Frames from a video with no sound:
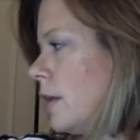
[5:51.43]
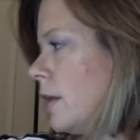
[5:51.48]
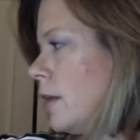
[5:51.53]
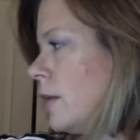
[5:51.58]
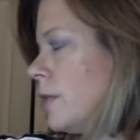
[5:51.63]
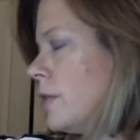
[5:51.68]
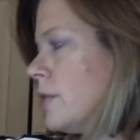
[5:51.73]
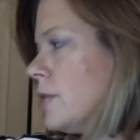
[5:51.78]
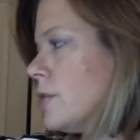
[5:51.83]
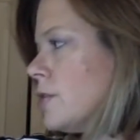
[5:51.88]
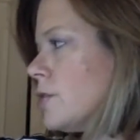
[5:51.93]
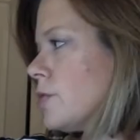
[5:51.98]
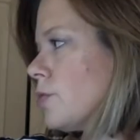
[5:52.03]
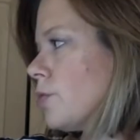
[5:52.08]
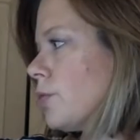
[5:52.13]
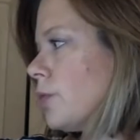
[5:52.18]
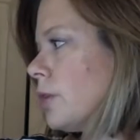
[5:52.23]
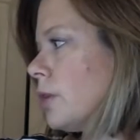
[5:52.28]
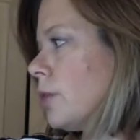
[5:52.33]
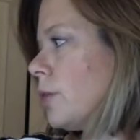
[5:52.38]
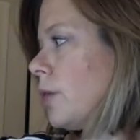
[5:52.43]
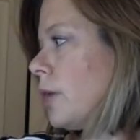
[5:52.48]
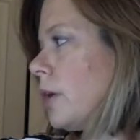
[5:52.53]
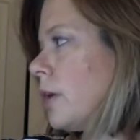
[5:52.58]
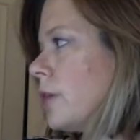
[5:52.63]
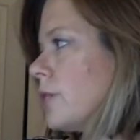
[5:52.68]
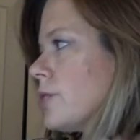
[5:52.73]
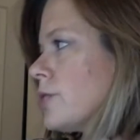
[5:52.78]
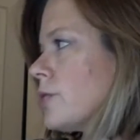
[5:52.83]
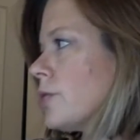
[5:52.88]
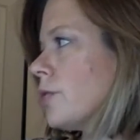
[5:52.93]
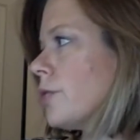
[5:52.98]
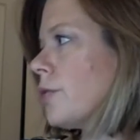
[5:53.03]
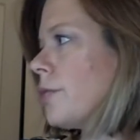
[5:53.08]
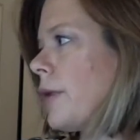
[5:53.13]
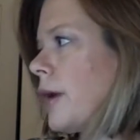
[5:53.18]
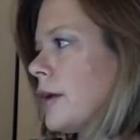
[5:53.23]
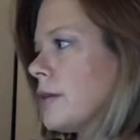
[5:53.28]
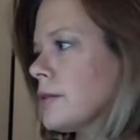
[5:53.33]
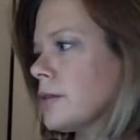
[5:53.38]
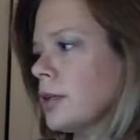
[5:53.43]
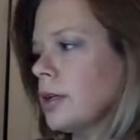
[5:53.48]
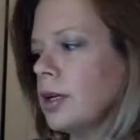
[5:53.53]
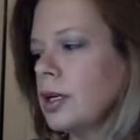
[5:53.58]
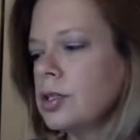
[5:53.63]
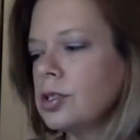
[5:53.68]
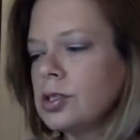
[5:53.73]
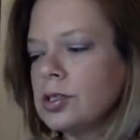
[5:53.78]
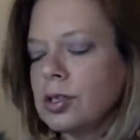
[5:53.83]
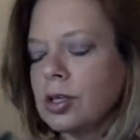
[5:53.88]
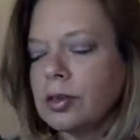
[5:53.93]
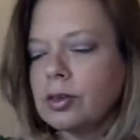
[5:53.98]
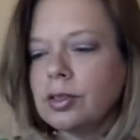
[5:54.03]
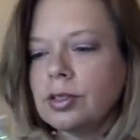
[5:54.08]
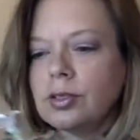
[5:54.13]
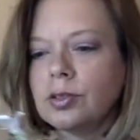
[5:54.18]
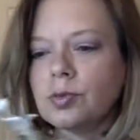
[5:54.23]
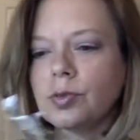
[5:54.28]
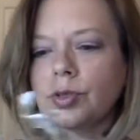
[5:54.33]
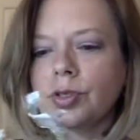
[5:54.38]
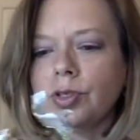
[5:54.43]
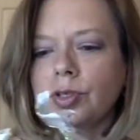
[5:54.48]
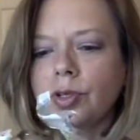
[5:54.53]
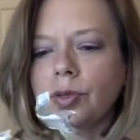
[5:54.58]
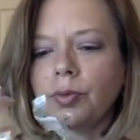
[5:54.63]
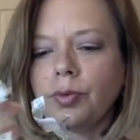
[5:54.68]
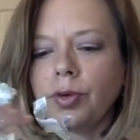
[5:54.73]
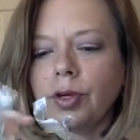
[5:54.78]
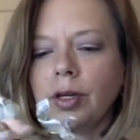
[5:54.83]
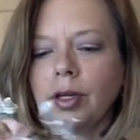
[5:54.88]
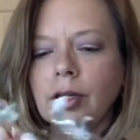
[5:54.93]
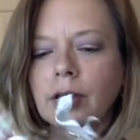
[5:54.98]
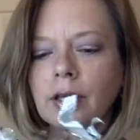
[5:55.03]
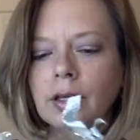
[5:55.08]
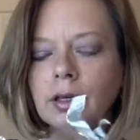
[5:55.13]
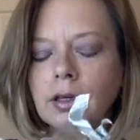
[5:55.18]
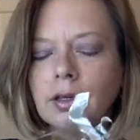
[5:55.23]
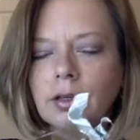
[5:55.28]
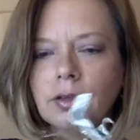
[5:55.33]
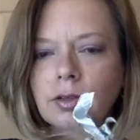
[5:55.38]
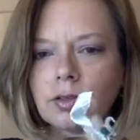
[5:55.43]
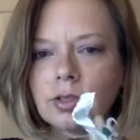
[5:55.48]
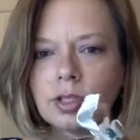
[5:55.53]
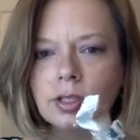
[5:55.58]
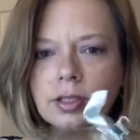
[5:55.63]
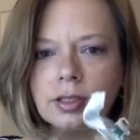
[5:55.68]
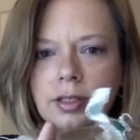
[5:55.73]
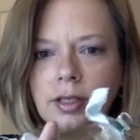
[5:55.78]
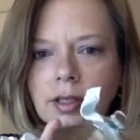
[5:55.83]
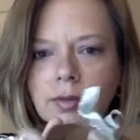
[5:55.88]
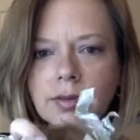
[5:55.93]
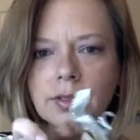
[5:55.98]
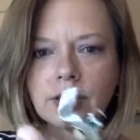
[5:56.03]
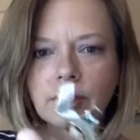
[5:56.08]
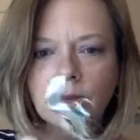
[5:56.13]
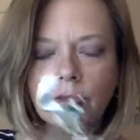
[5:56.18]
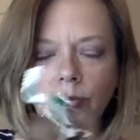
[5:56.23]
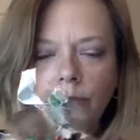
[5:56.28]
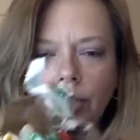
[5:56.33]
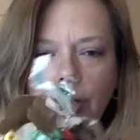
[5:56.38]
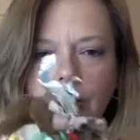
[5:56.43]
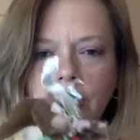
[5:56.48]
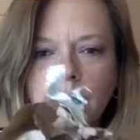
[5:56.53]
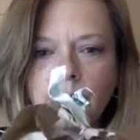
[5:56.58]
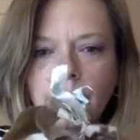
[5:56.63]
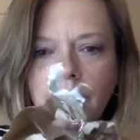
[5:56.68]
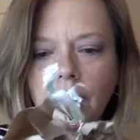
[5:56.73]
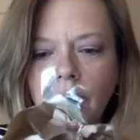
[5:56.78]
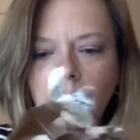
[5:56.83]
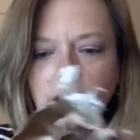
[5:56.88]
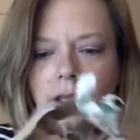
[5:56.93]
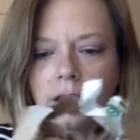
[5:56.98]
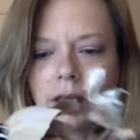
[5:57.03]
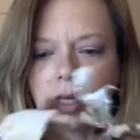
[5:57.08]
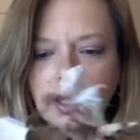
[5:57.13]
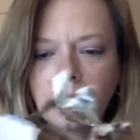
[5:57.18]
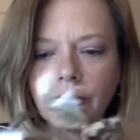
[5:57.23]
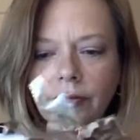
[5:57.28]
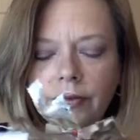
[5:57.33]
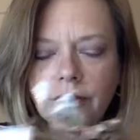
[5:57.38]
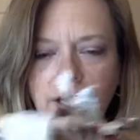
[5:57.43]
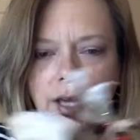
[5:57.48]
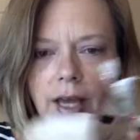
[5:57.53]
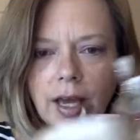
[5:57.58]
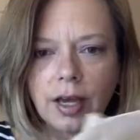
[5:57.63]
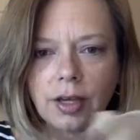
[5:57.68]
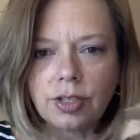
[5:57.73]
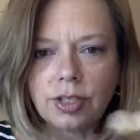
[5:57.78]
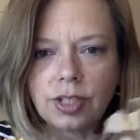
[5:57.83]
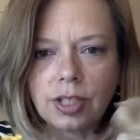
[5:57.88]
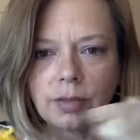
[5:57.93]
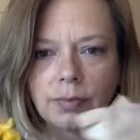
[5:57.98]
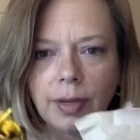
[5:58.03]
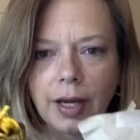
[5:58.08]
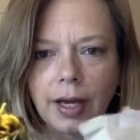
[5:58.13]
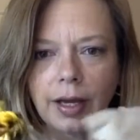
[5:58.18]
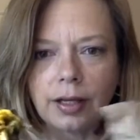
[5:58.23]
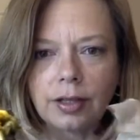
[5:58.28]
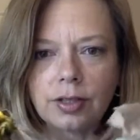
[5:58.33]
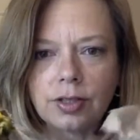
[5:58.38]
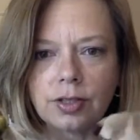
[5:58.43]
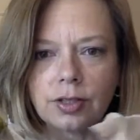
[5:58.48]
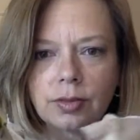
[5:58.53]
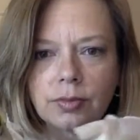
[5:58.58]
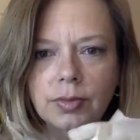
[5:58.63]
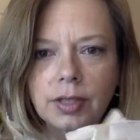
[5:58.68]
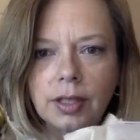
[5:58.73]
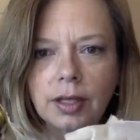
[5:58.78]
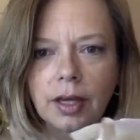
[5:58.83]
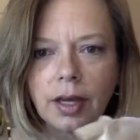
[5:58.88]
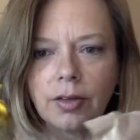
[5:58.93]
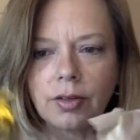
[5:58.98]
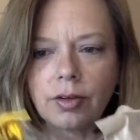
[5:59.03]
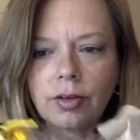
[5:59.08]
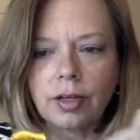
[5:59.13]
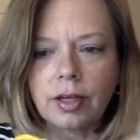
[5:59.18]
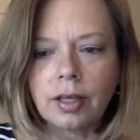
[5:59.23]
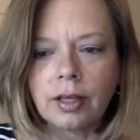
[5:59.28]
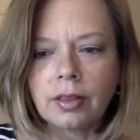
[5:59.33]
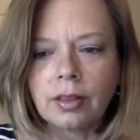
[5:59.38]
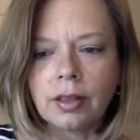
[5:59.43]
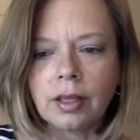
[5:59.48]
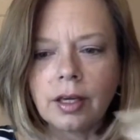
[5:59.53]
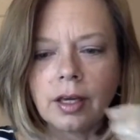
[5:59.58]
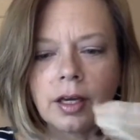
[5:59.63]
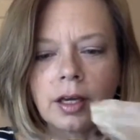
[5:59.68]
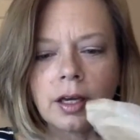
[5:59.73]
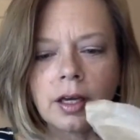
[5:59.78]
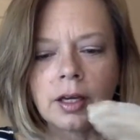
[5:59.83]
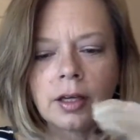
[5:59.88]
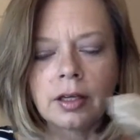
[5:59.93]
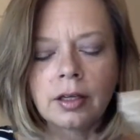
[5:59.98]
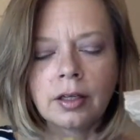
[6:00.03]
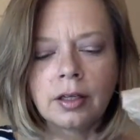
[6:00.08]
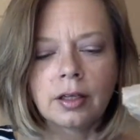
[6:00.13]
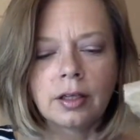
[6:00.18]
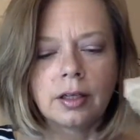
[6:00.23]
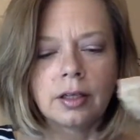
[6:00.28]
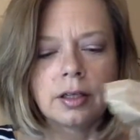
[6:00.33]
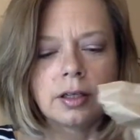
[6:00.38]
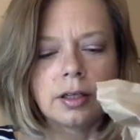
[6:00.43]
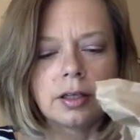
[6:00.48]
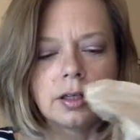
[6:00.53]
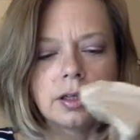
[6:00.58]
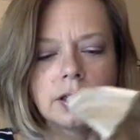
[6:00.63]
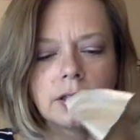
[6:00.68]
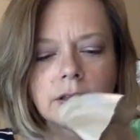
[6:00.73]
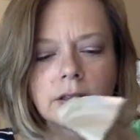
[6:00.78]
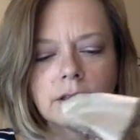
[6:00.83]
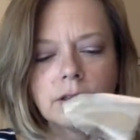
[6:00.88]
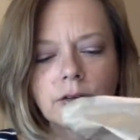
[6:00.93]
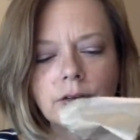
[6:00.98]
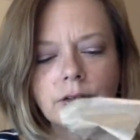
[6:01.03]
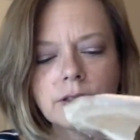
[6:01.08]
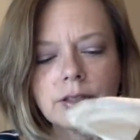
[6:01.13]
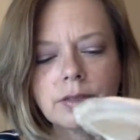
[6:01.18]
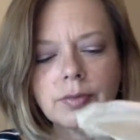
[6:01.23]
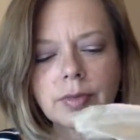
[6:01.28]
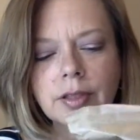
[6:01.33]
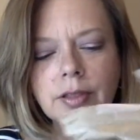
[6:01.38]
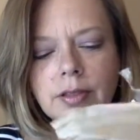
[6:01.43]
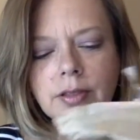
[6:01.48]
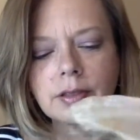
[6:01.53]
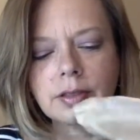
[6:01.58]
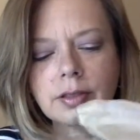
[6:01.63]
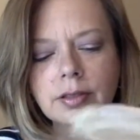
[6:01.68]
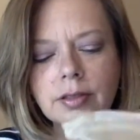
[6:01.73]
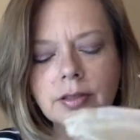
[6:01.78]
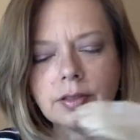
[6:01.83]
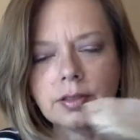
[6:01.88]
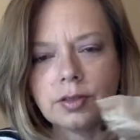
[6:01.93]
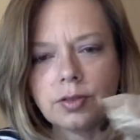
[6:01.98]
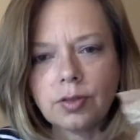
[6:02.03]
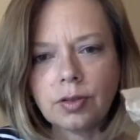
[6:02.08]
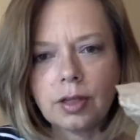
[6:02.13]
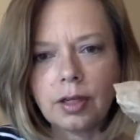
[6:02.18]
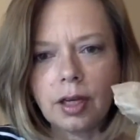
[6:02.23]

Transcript: And this is really why I stole the basket. I just thought these were so pretty. They're just DMC threads, but I loved how she packaged them together in the Christmas sort of